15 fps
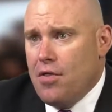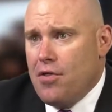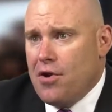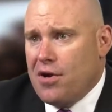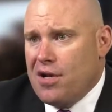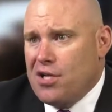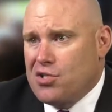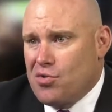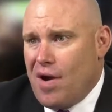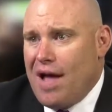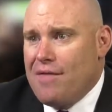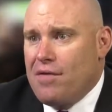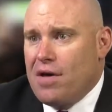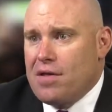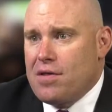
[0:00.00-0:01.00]
They're going to
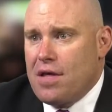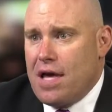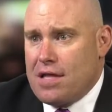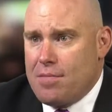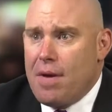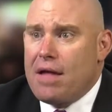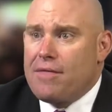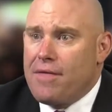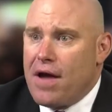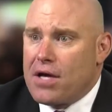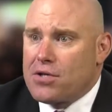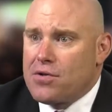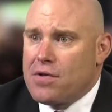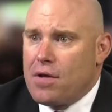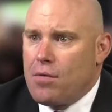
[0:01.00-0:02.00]
drive us as a
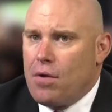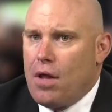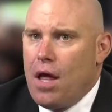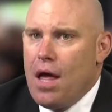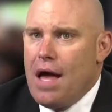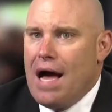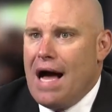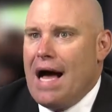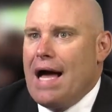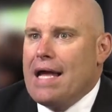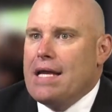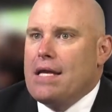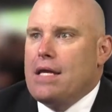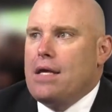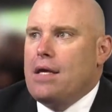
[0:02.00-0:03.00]
manufacturer to say, well,
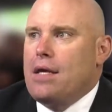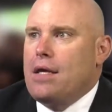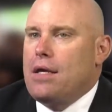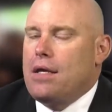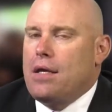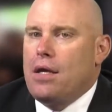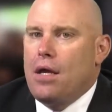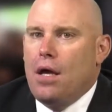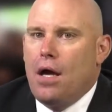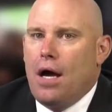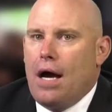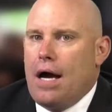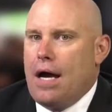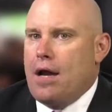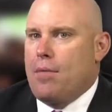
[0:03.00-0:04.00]
I need
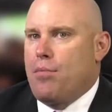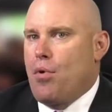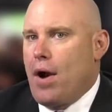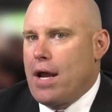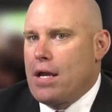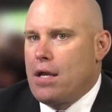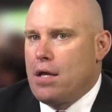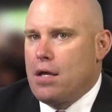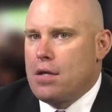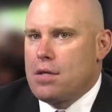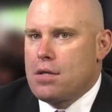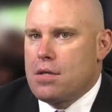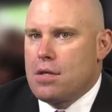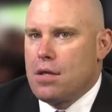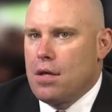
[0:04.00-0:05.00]
higher
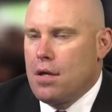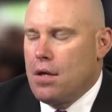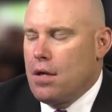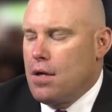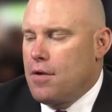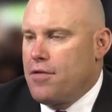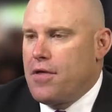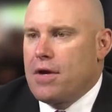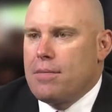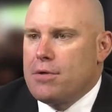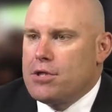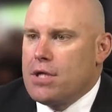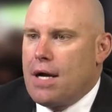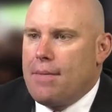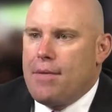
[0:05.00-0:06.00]
brightness
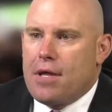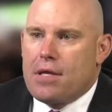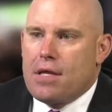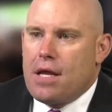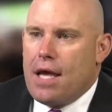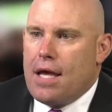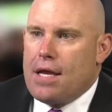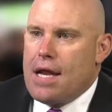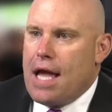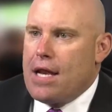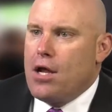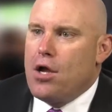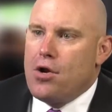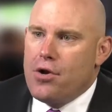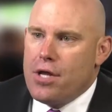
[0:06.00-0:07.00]
thingamajob that's
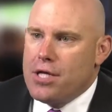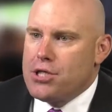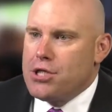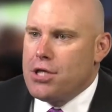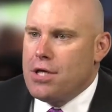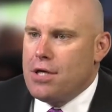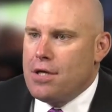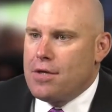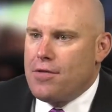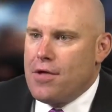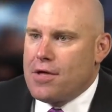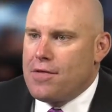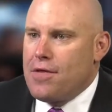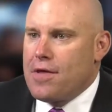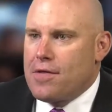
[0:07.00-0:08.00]
900 inches,
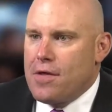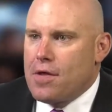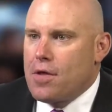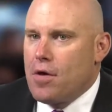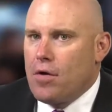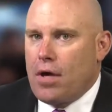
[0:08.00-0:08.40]
this.